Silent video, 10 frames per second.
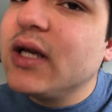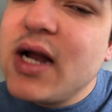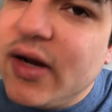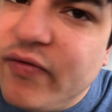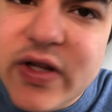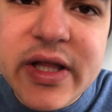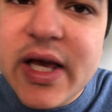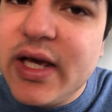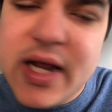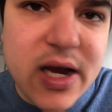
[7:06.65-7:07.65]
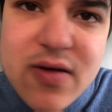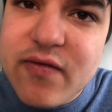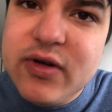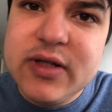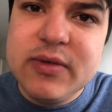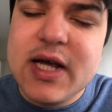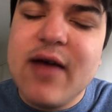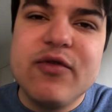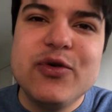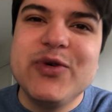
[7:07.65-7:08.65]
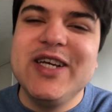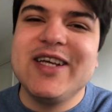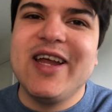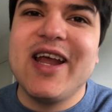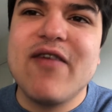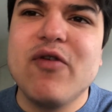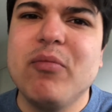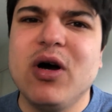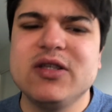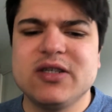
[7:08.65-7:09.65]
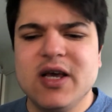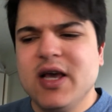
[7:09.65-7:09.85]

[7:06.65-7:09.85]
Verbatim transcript: every day every every week every month